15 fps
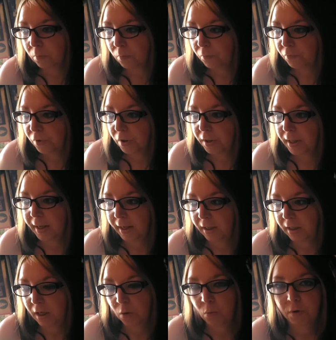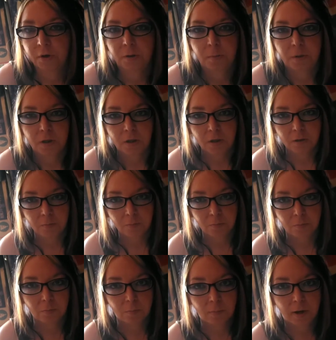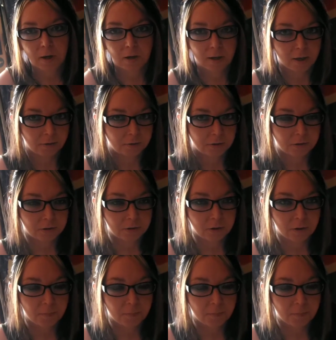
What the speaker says: feel like they want to be powerhouses.